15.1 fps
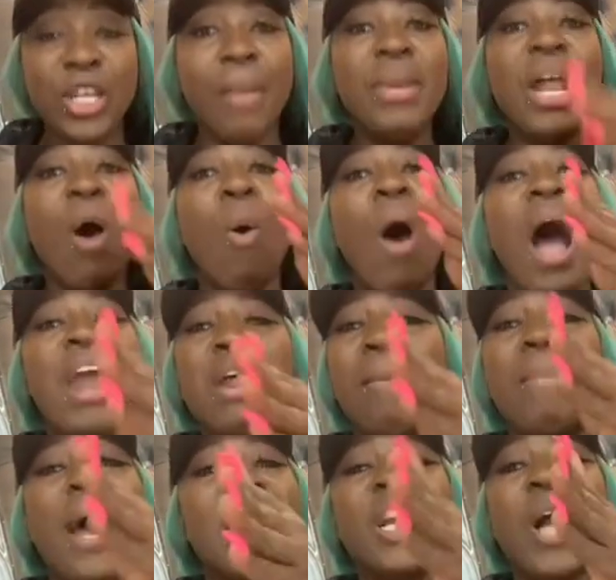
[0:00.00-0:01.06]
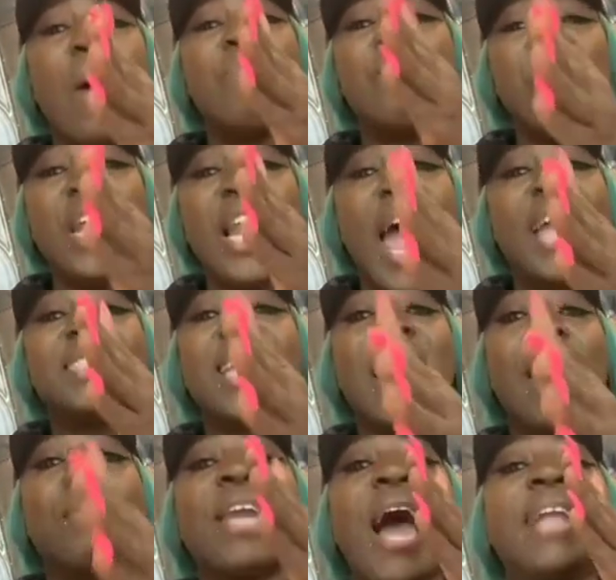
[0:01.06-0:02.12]
So me don't want nobody come feel like
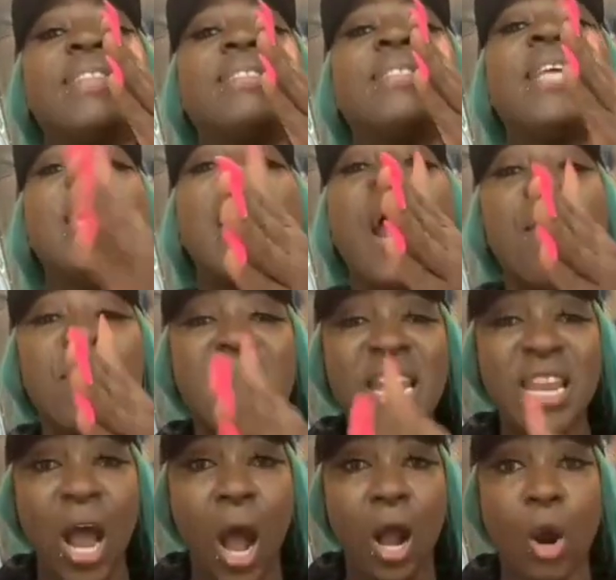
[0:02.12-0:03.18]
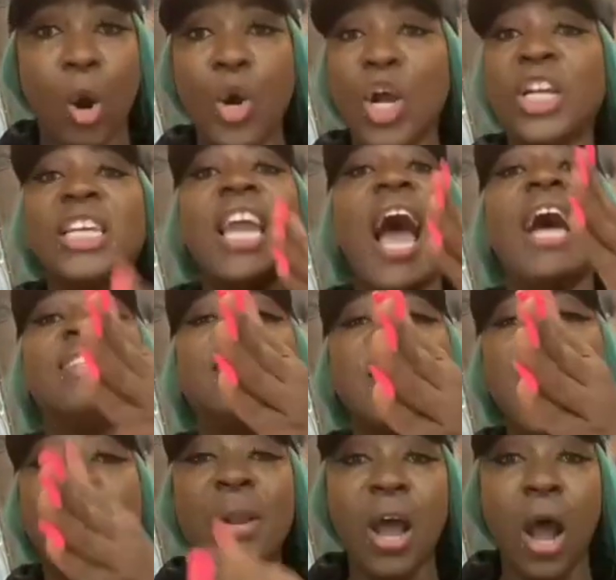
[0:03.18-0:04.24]
so they can't tear me down. Who don't can't
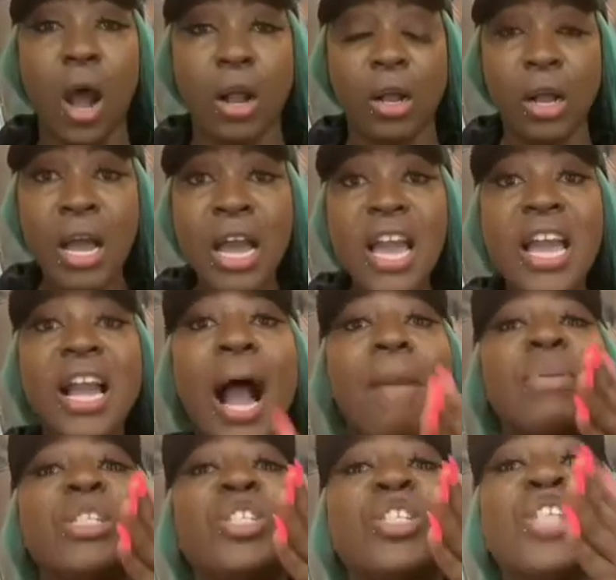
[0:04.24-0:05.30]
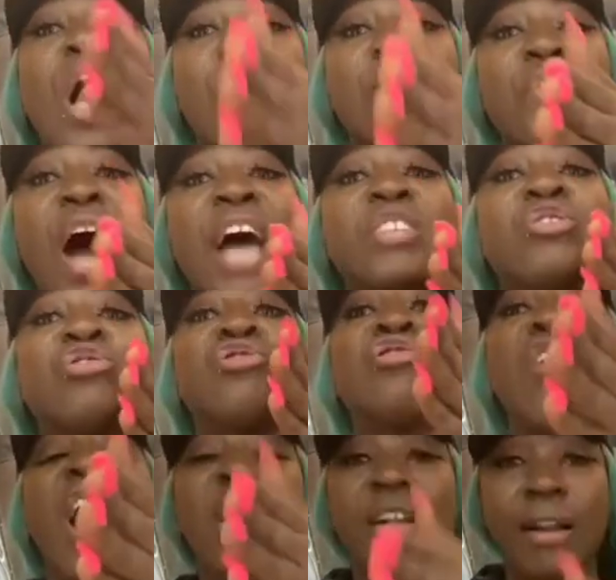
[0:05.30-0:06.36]
tear me down. Cause me suffer,
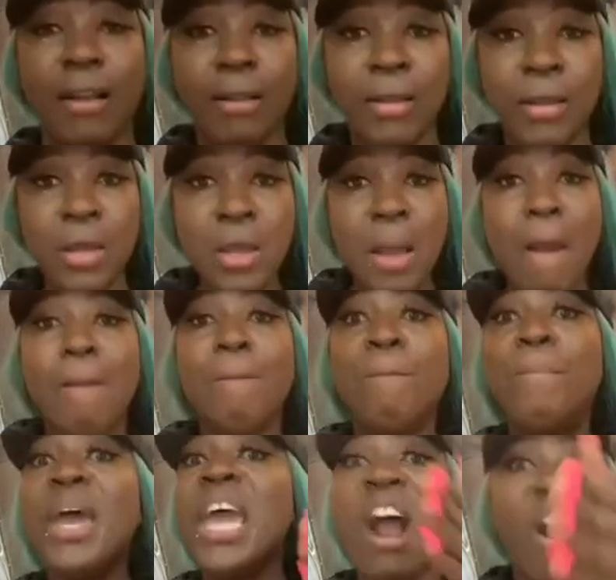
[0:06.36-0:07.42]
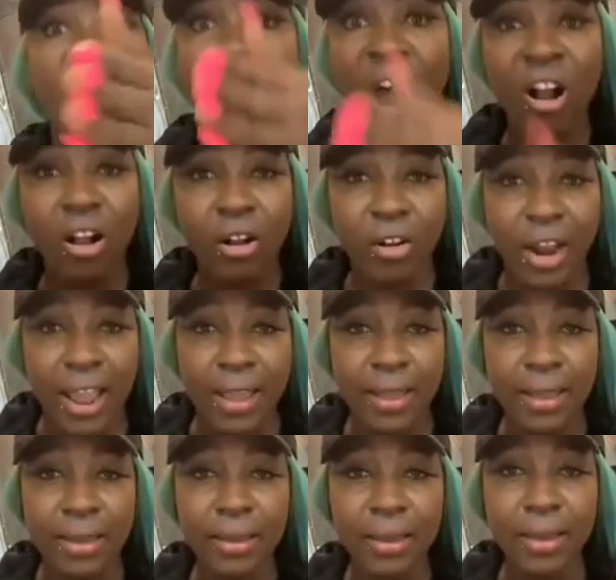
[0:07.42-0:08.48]
struggle, beer
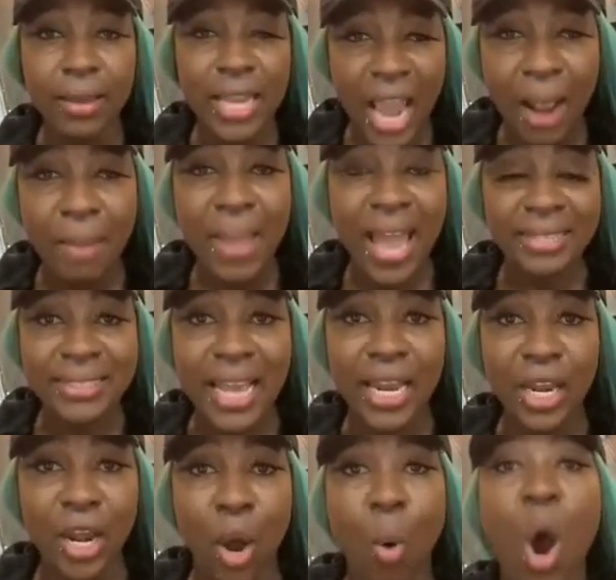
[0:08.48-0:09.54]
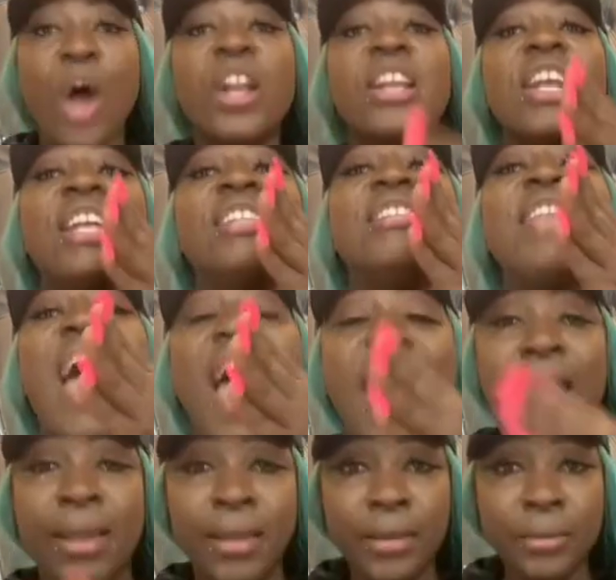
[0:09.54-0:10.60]
hungry. You hear me? I tell you now, one of the
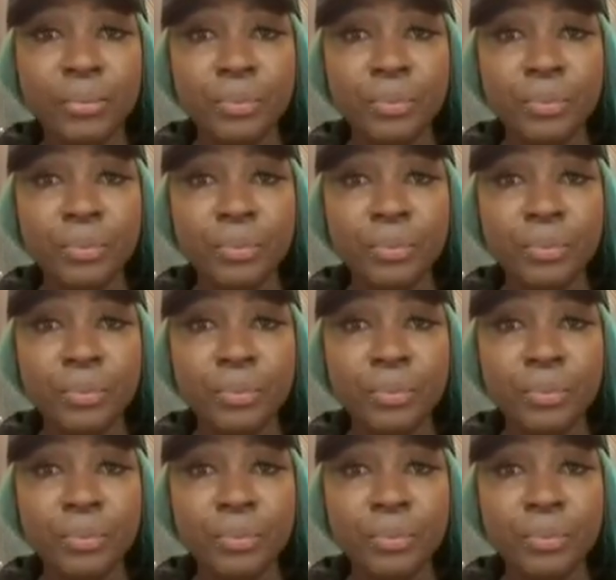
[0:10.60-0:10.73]
day.